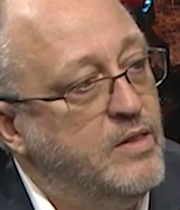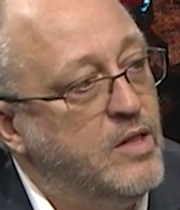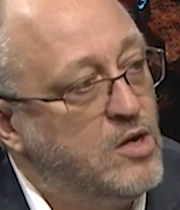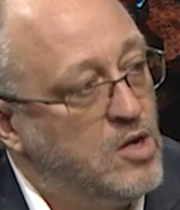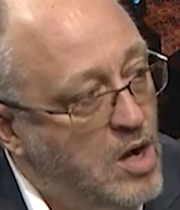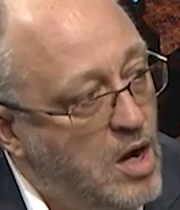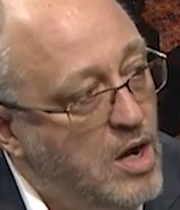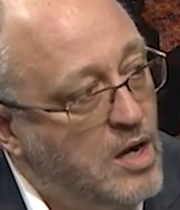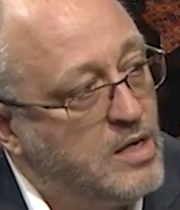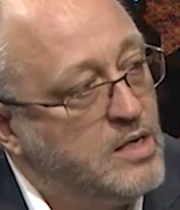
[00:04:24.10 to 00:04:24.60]
the
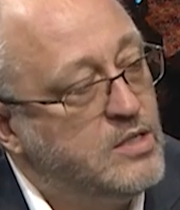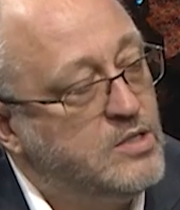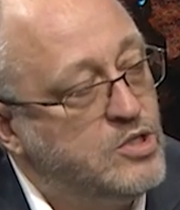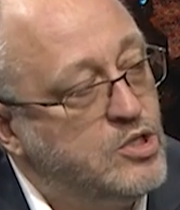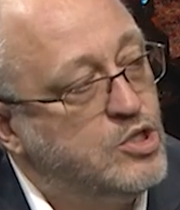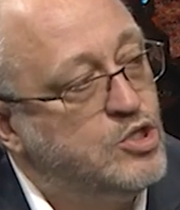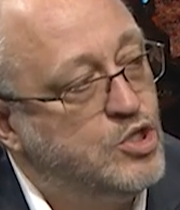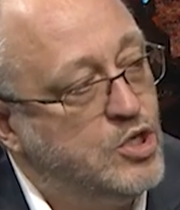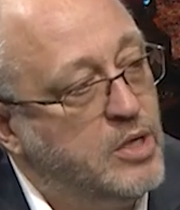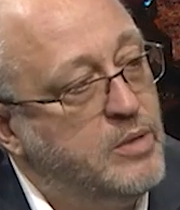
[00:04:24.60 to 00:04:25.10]
caucus
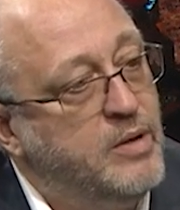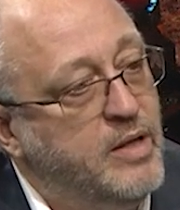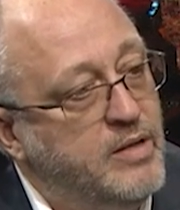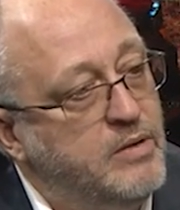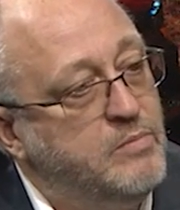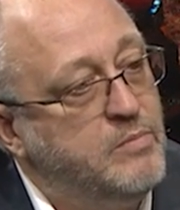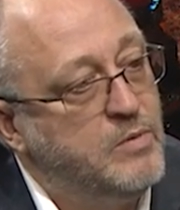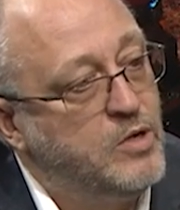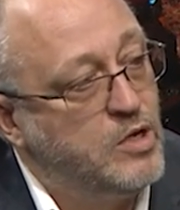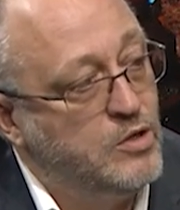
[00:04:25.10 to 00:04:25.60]
should
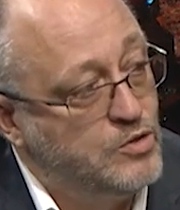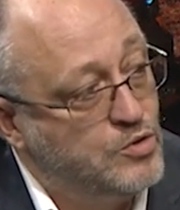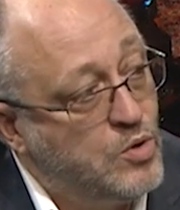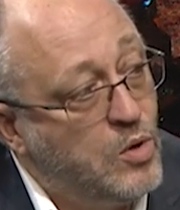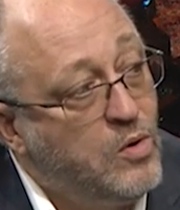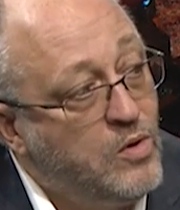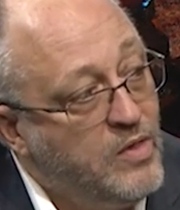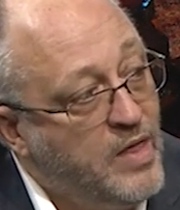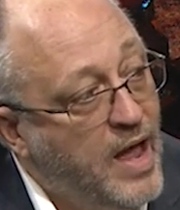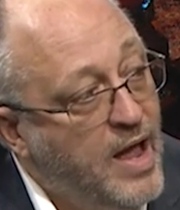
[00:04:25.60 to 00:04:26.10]

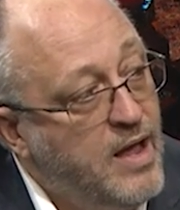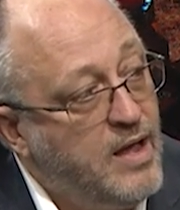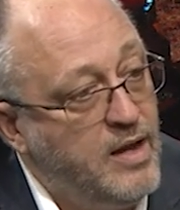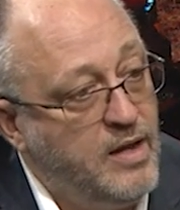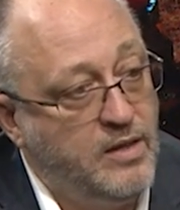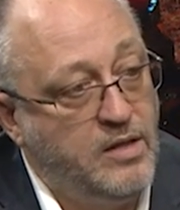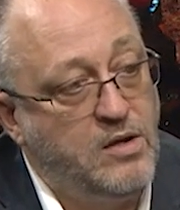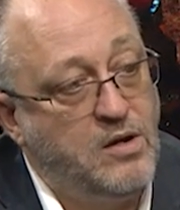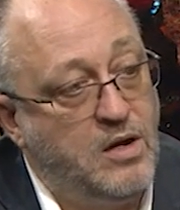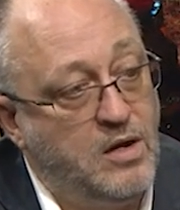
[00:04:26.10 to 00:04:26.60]
control that,
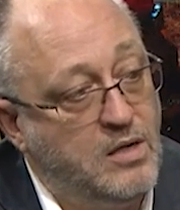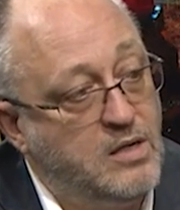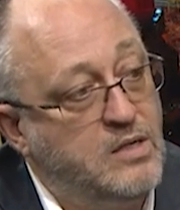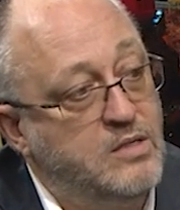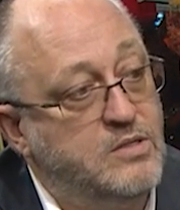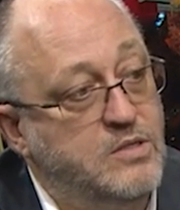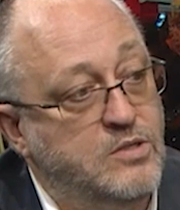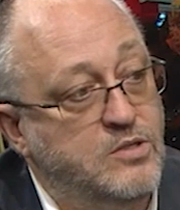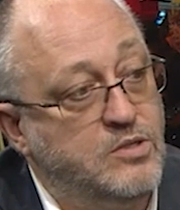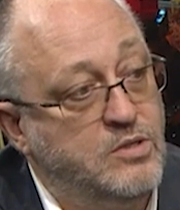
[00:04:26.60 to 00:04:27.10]
and the
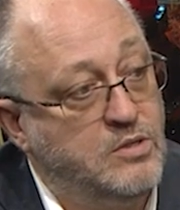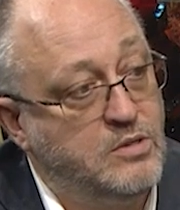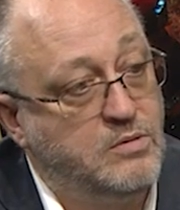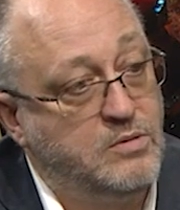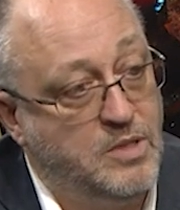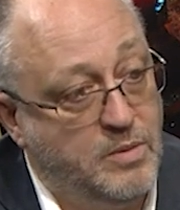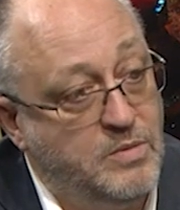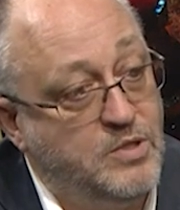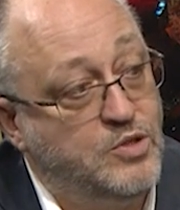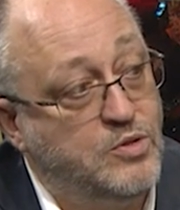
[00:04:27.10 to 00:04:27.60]
caucus is
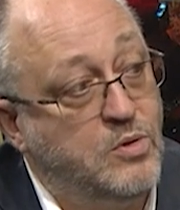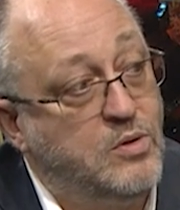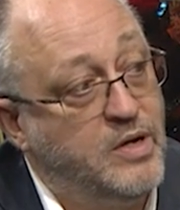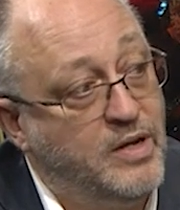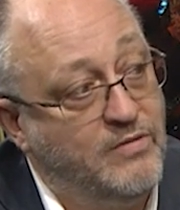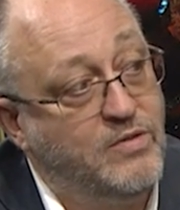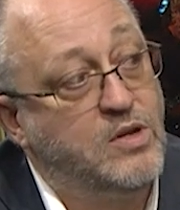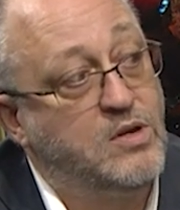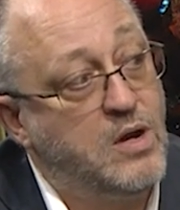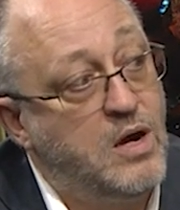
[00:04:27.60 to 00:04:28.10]
the majority
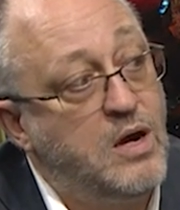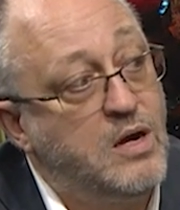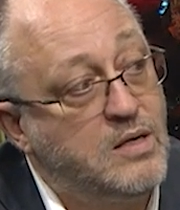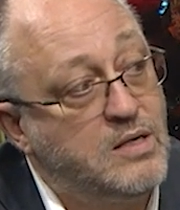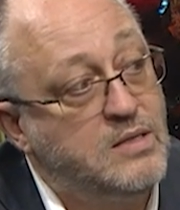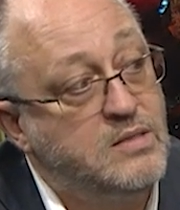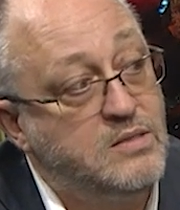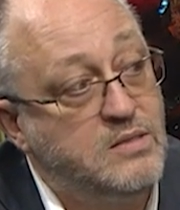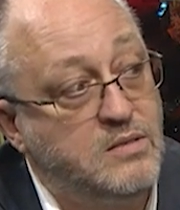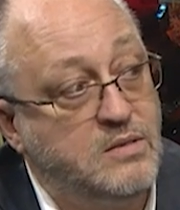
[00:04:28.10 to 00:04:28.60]
of the
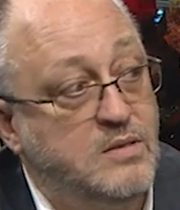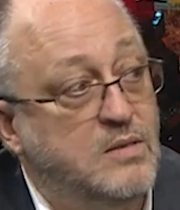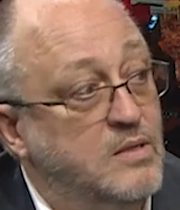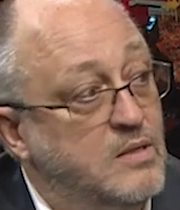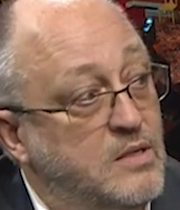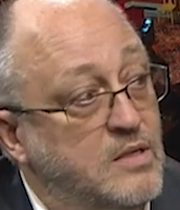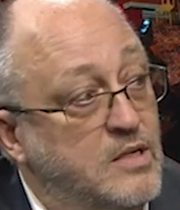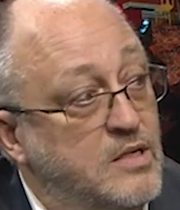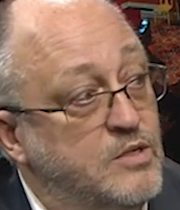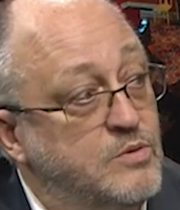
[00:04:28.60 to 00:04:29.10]
caucus
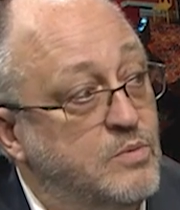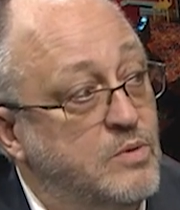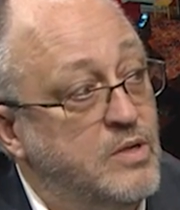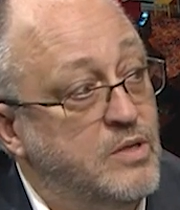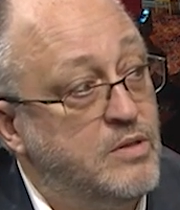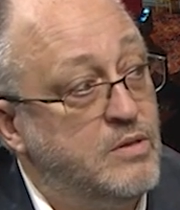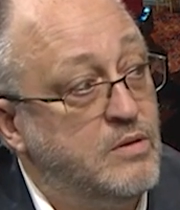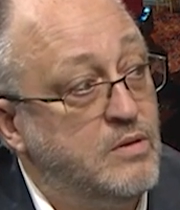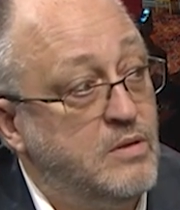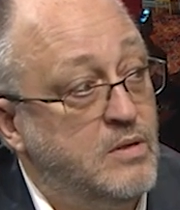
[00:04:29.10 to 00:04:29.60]
is
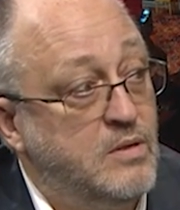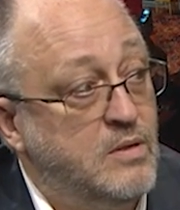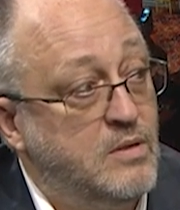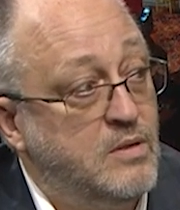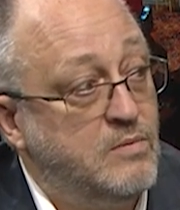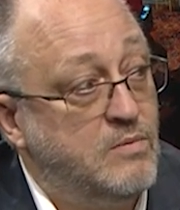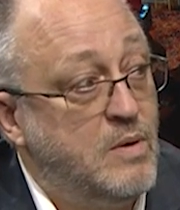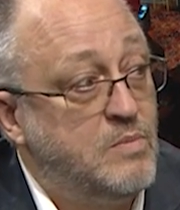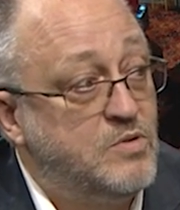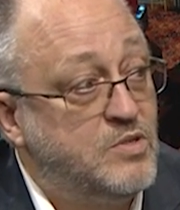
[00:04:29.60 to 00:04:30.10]
with
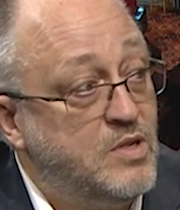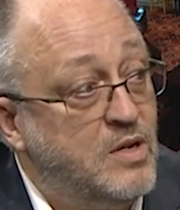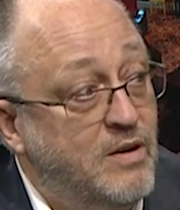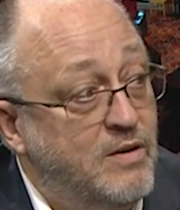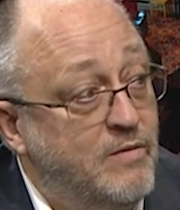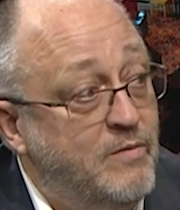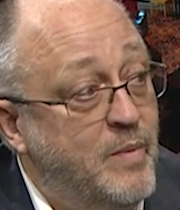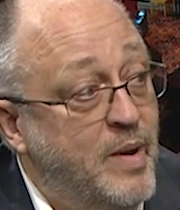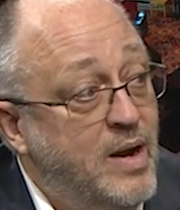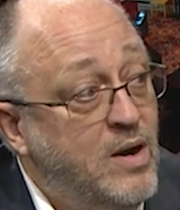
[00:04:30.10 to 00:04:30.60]

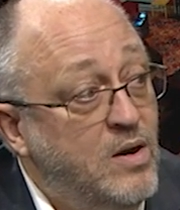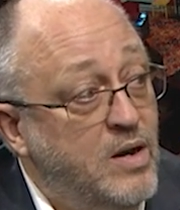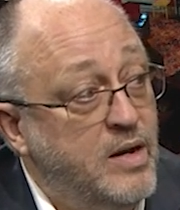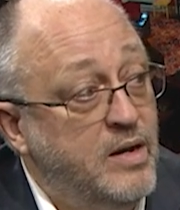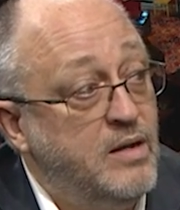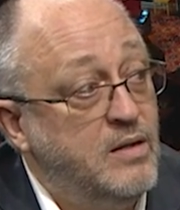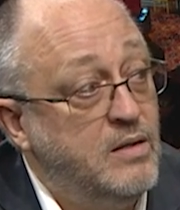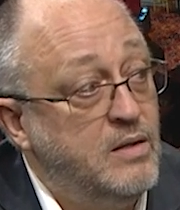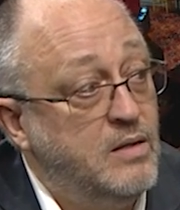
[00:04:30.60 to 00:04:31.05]
Representative Merrin.